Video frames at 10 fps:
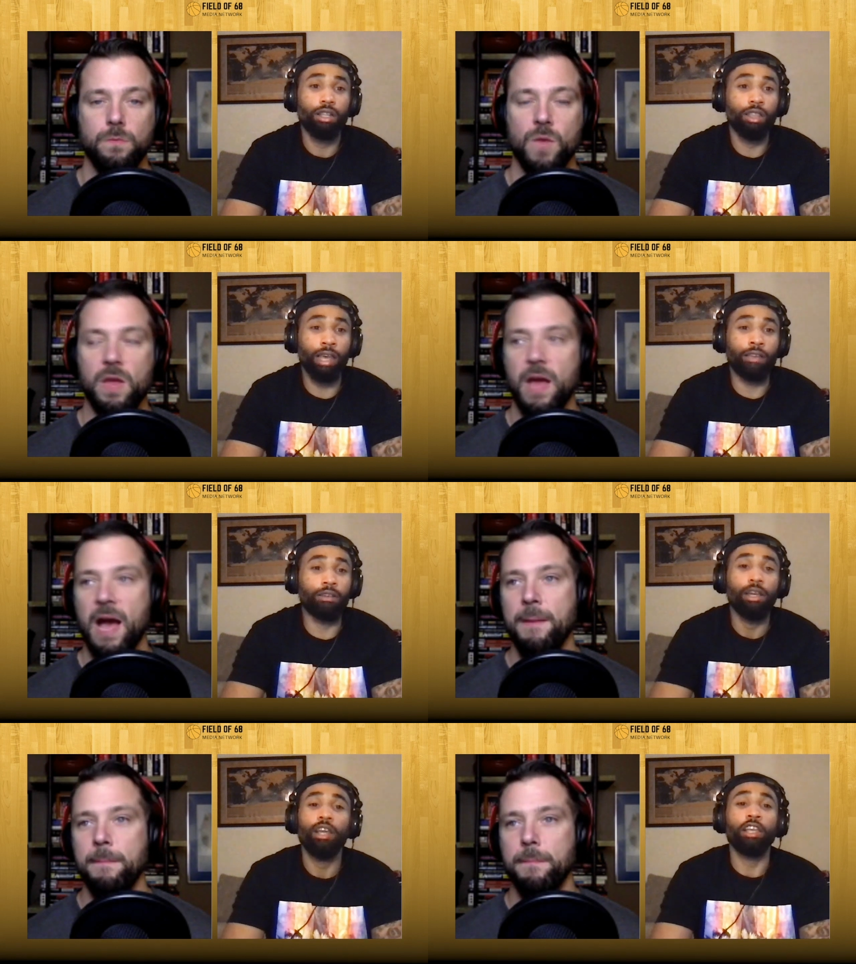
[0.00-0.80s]
Speaker 1: Like
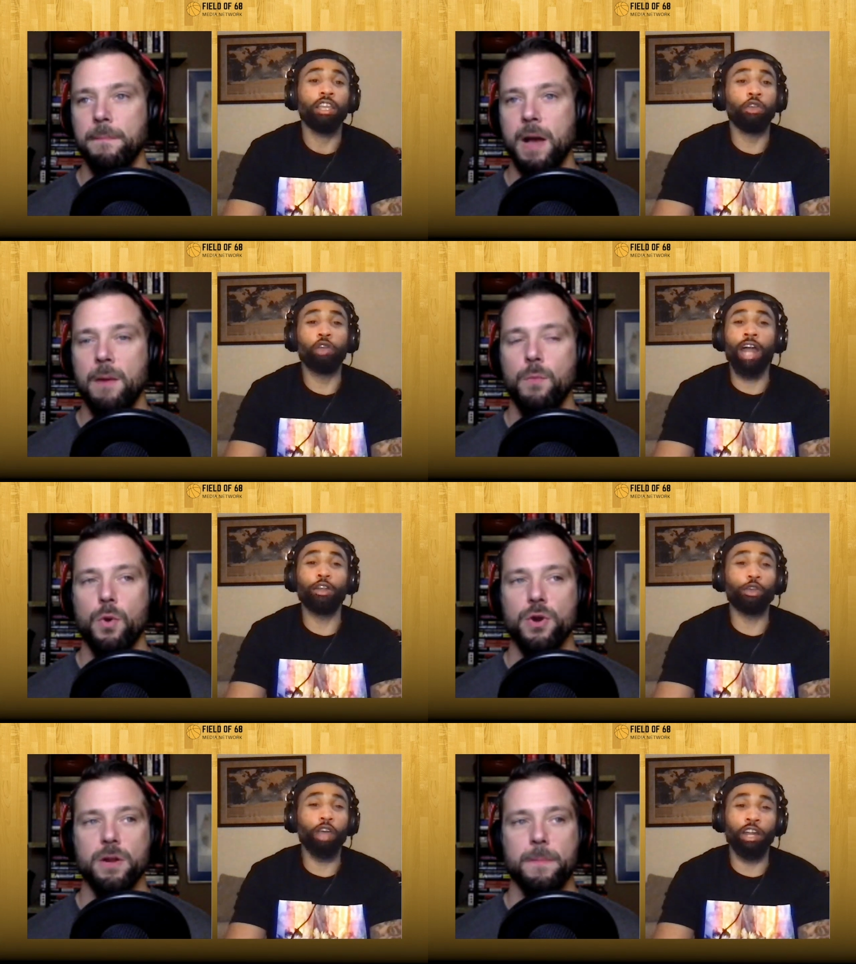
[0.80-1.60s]
I'm, you, I'm i
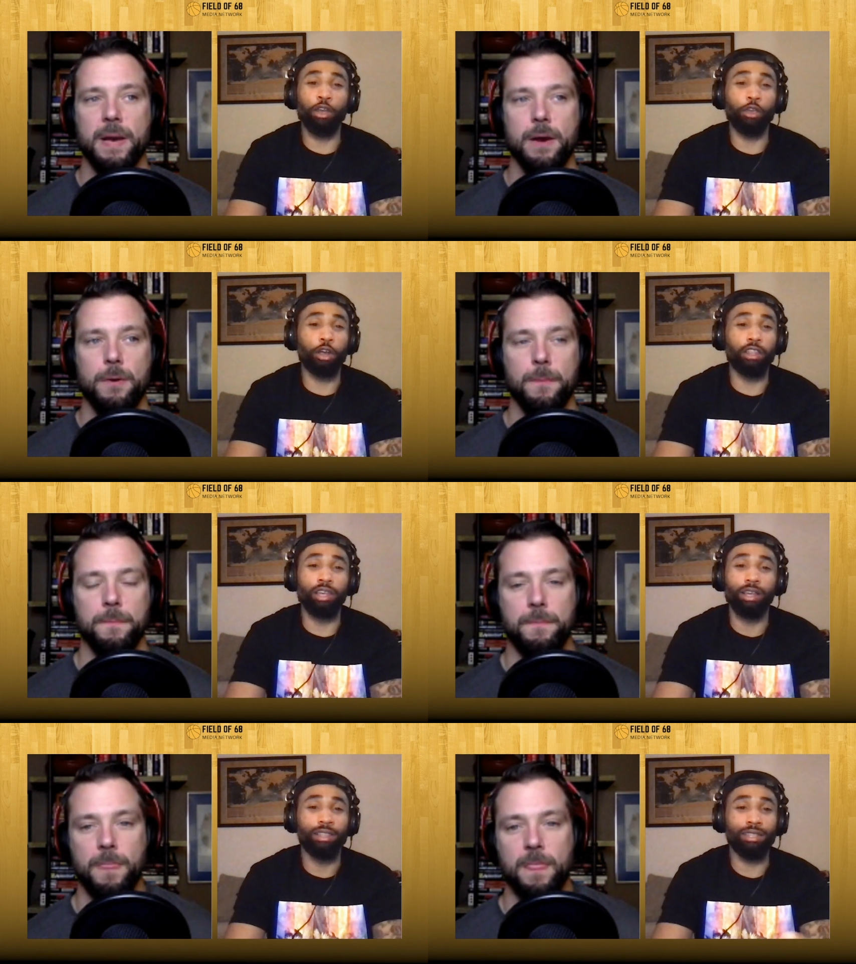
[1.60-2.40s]
know, you, I know about, you heard
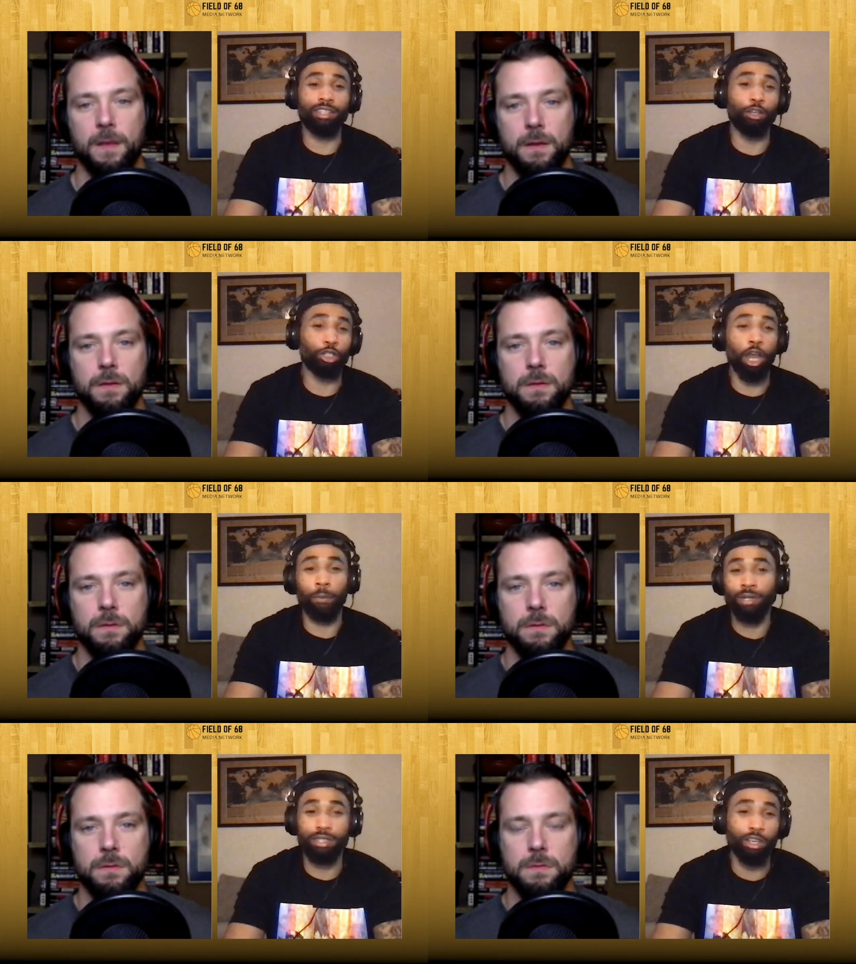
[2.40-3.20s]
the, the steel
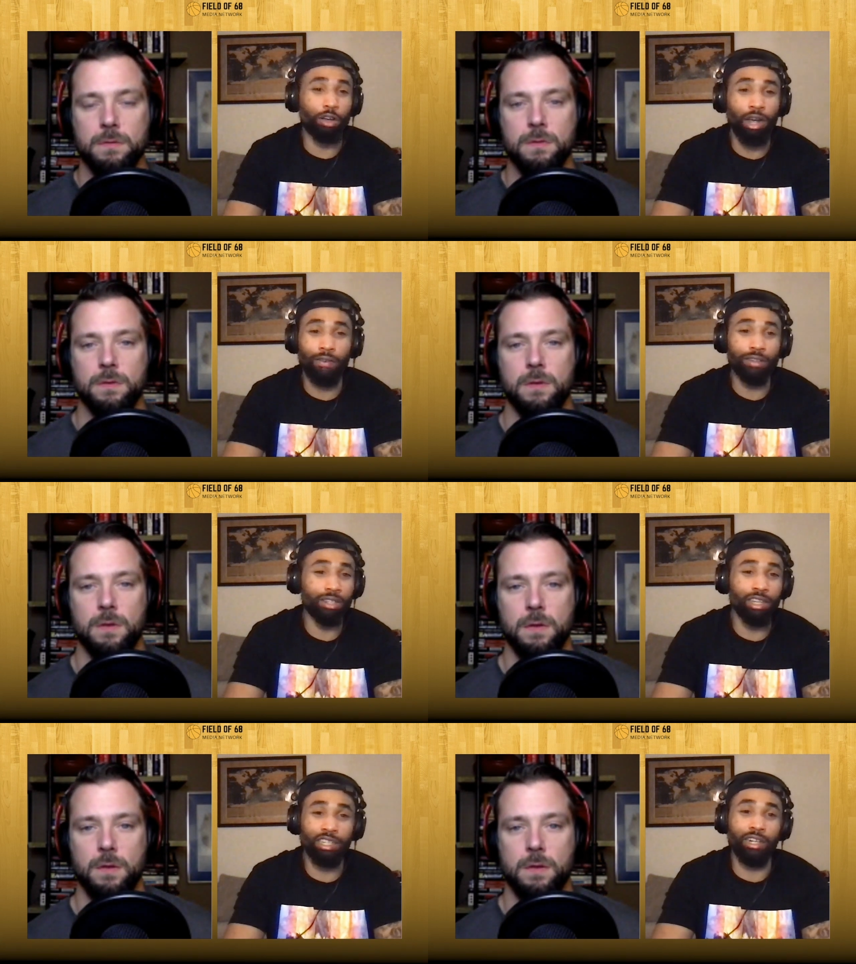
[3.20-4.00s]
and steel
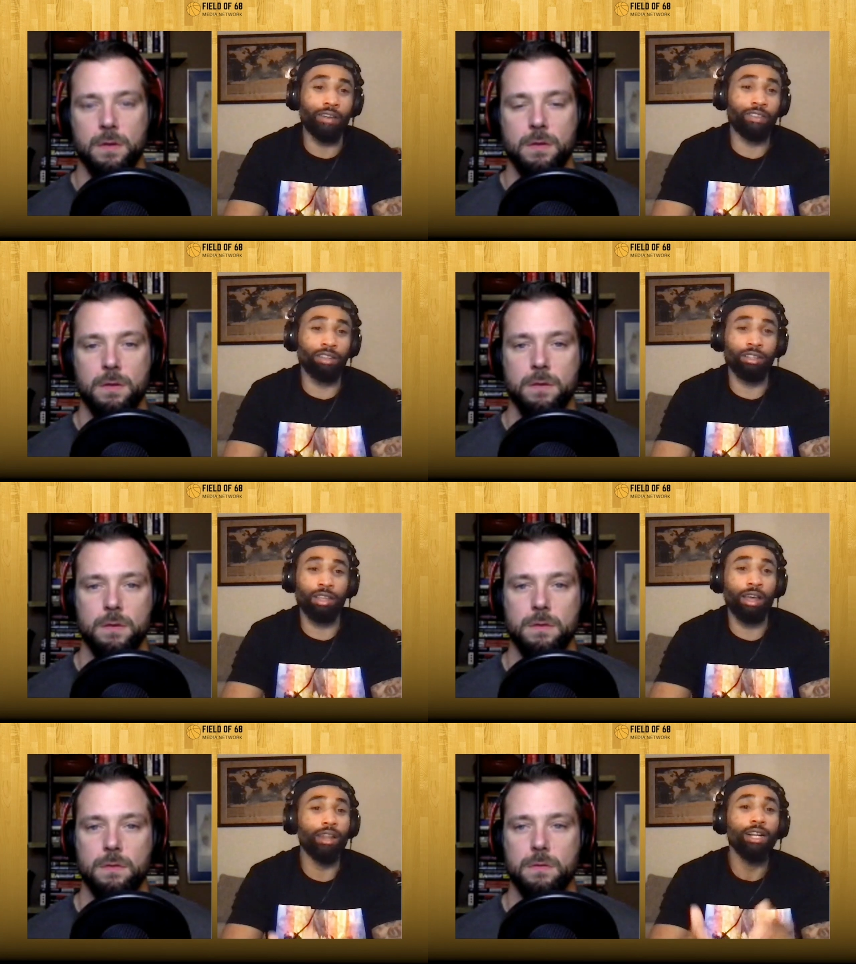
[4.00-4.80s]
conversation and everything like
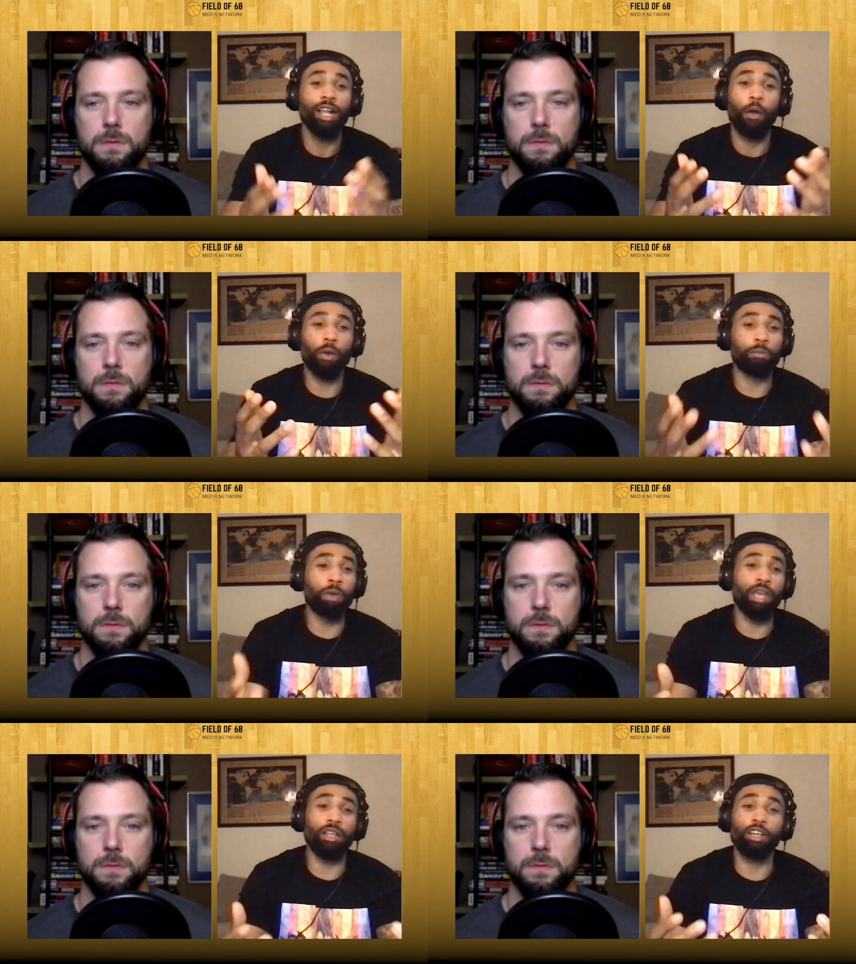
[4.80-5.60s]
that with
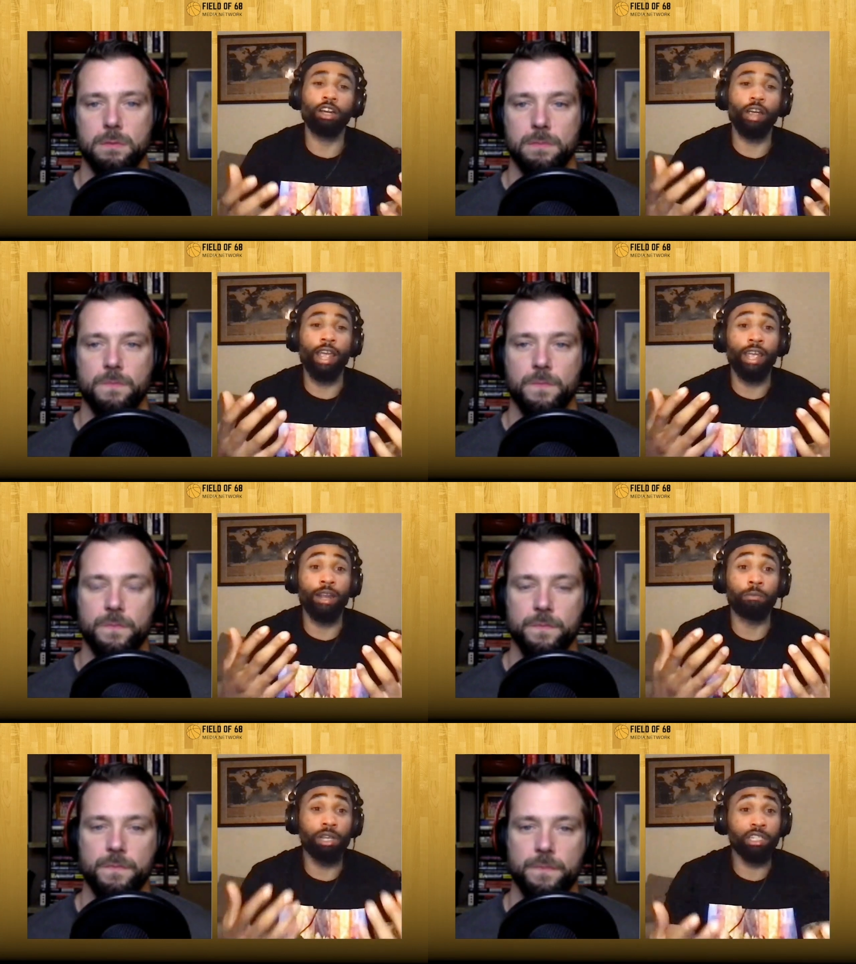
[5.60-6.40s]
Baylor
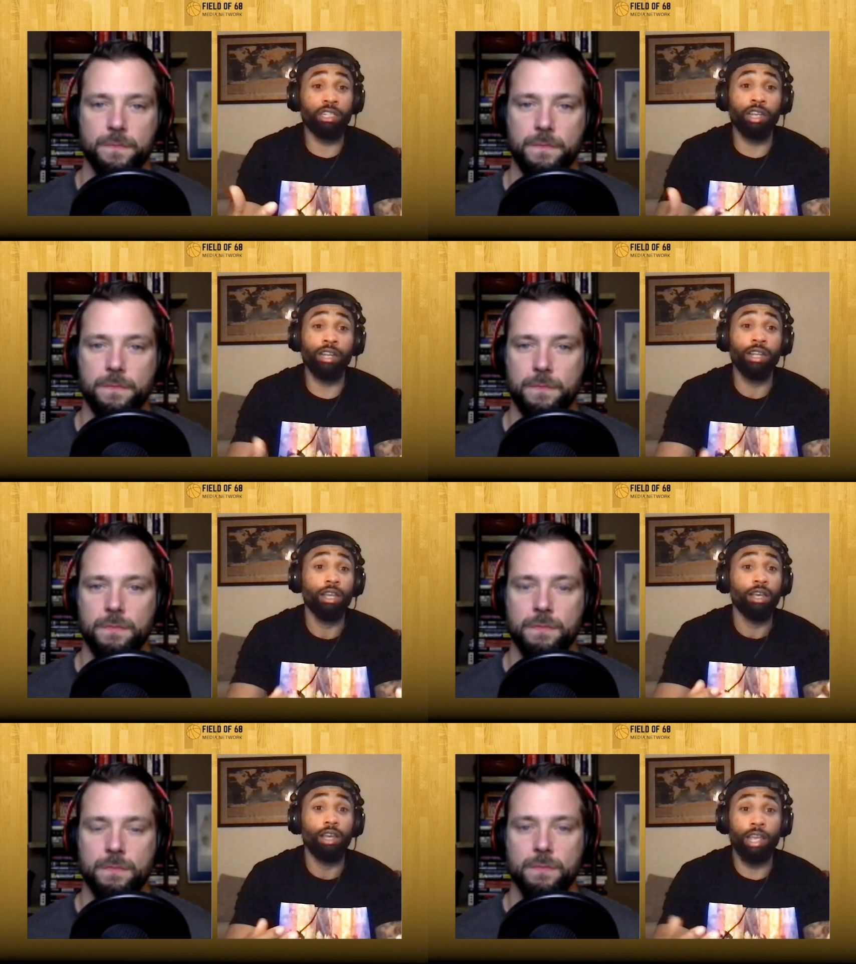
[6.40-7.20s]
and Michigan
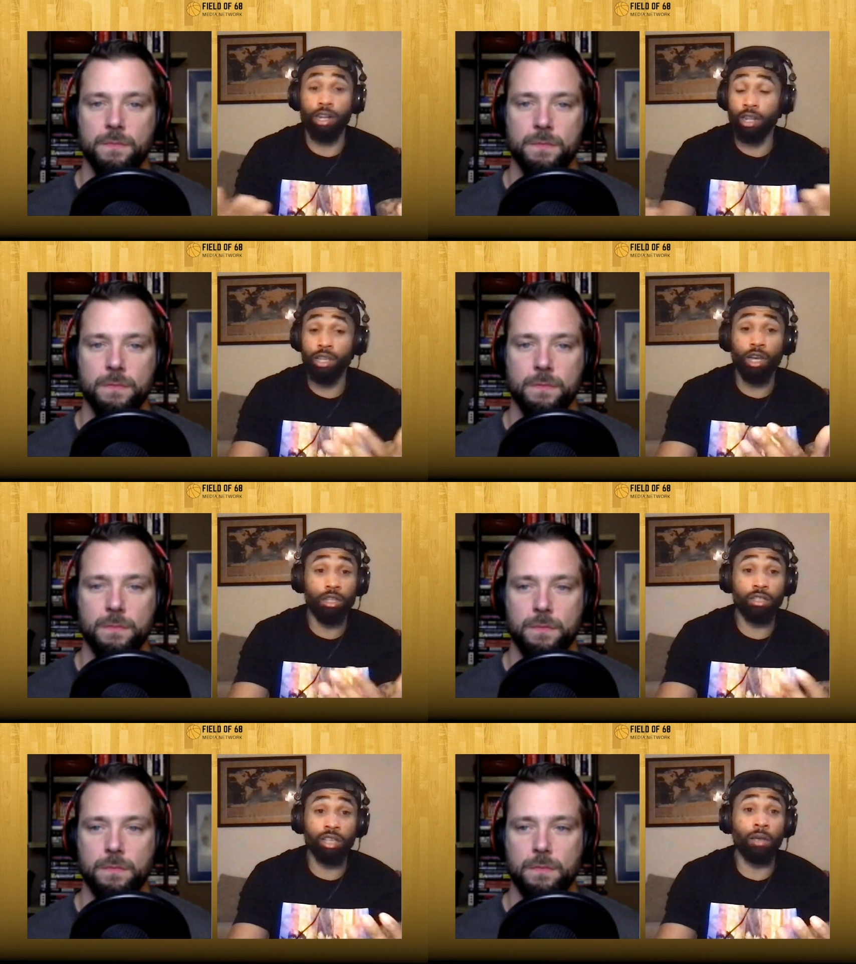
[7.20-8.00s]
and any
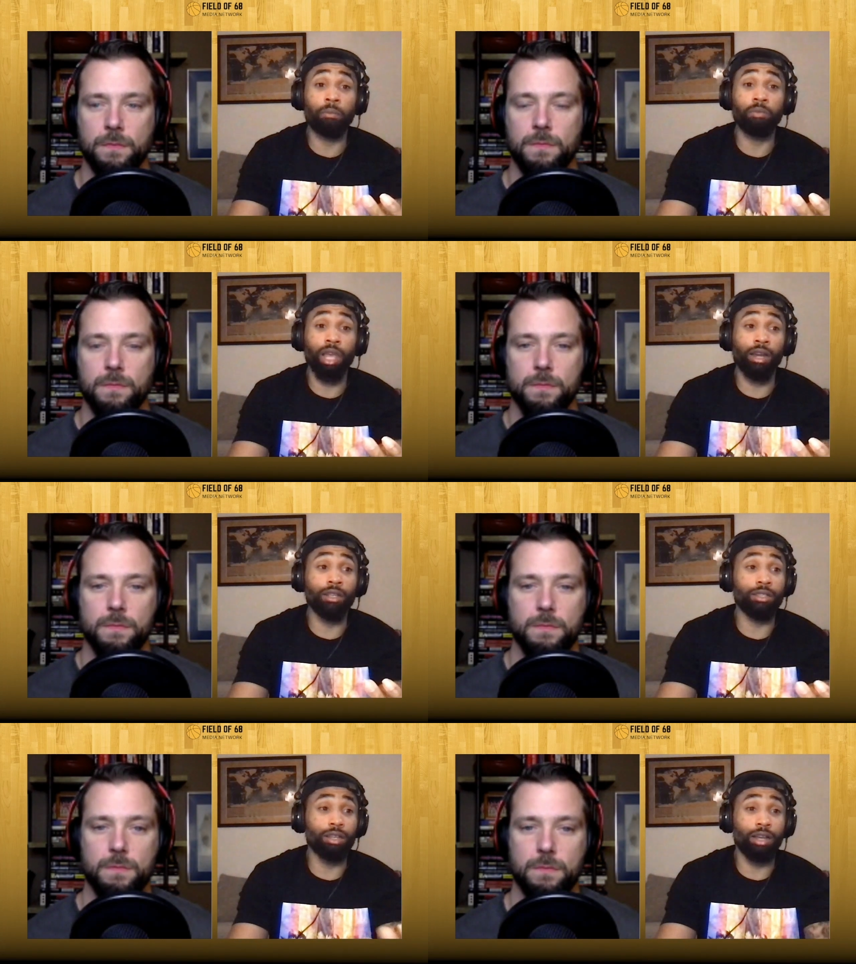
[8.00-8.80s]
other team that
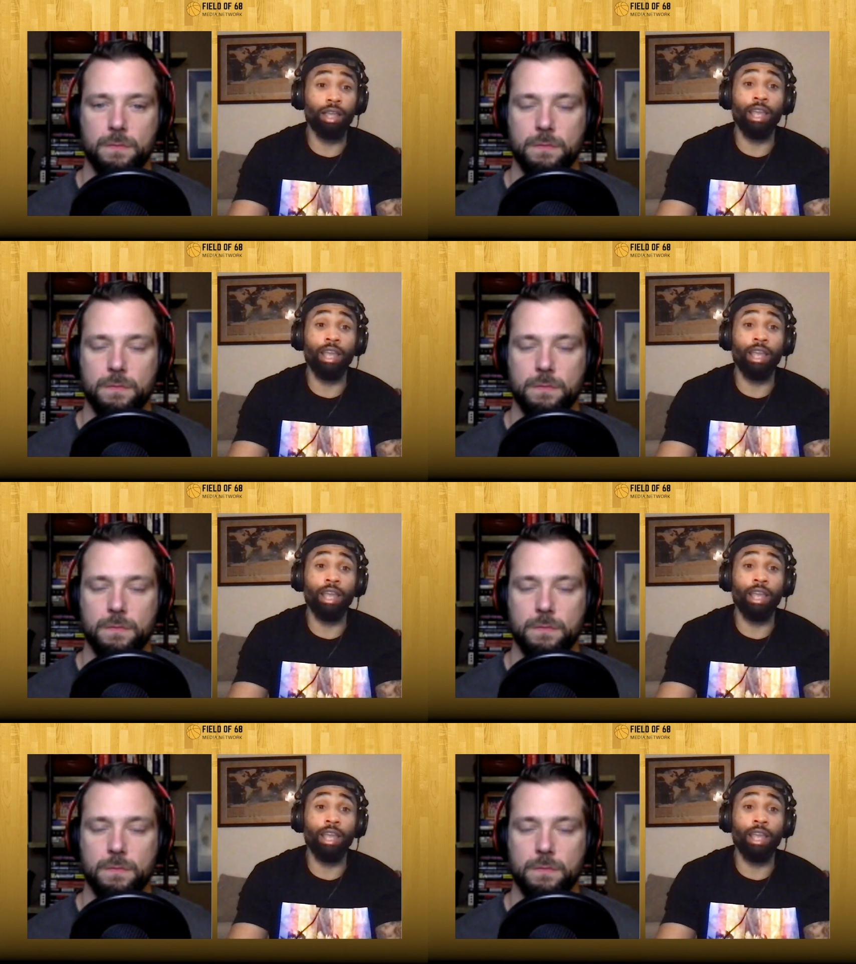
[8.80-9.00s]
is uh,